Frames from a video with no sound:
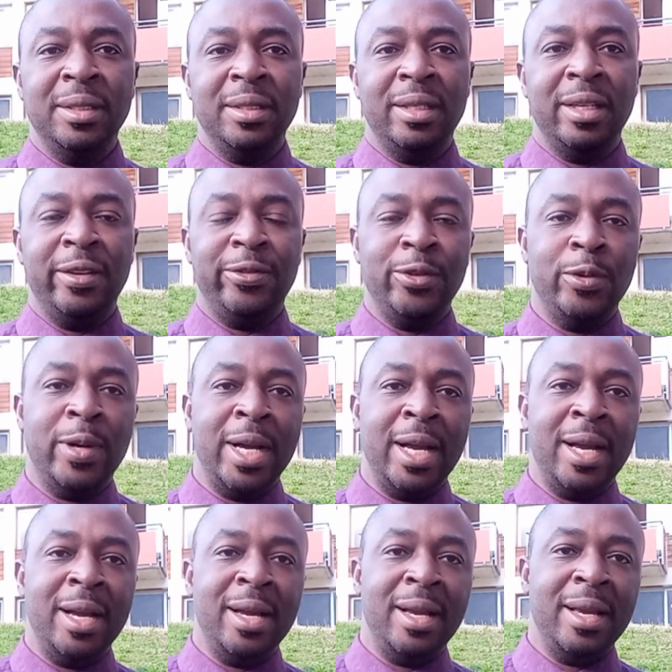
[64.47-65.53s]
If you are
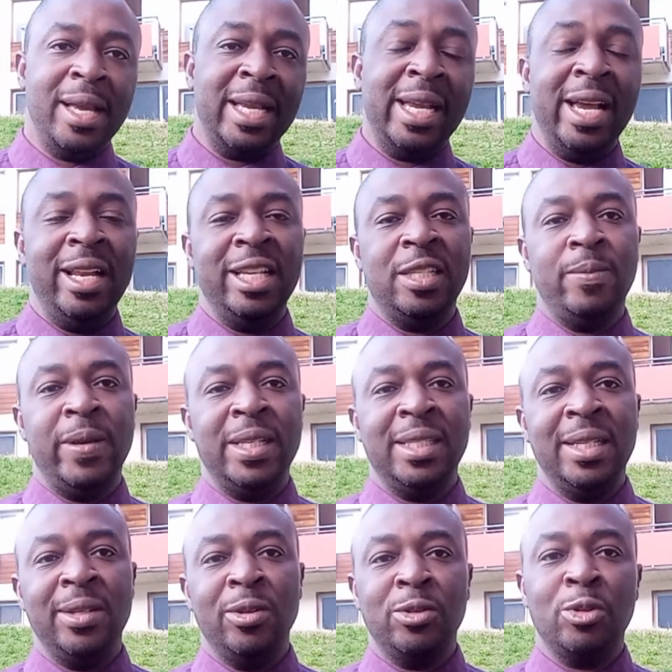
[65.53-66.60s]
a careless
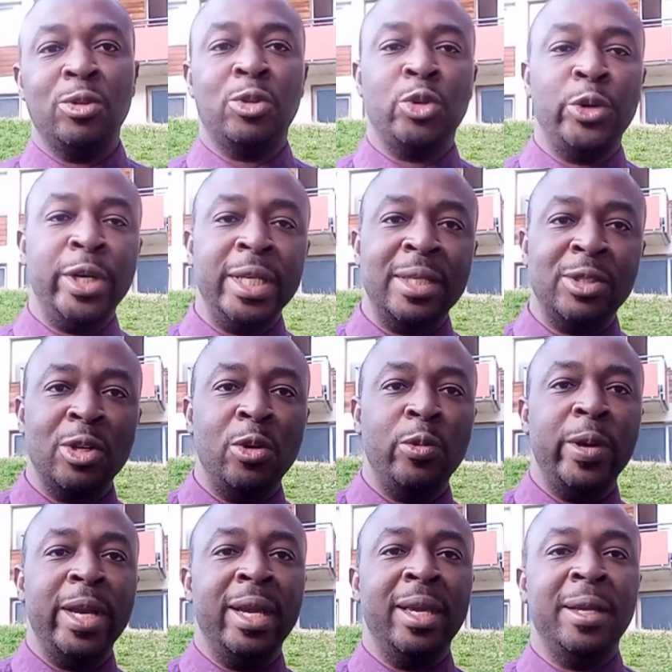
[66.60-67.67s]
person, you also throw it
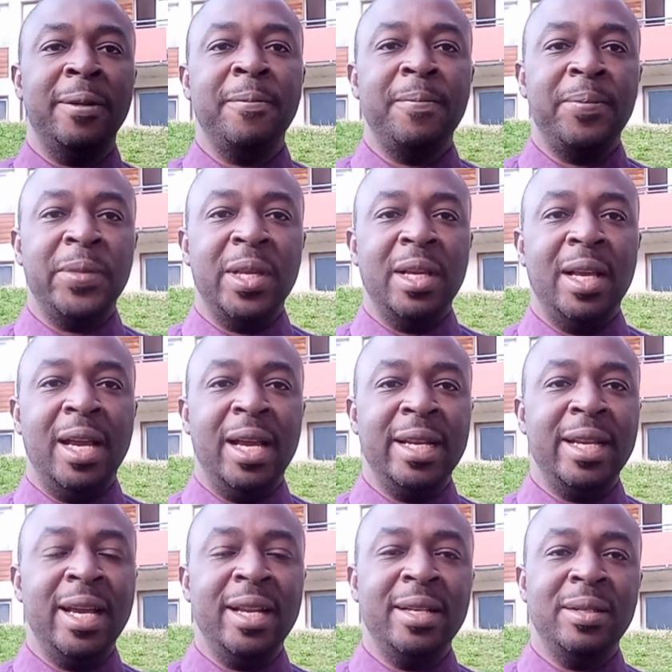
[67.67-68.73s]
somewhere and
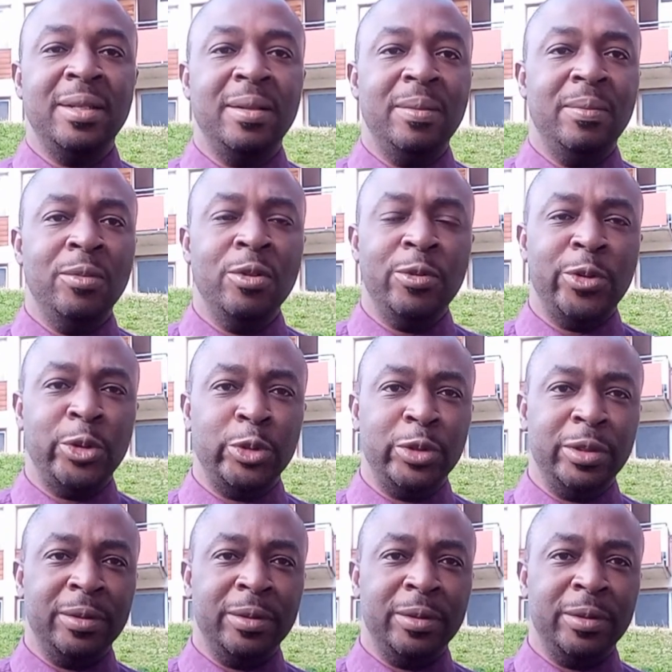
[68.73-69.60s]
then move on.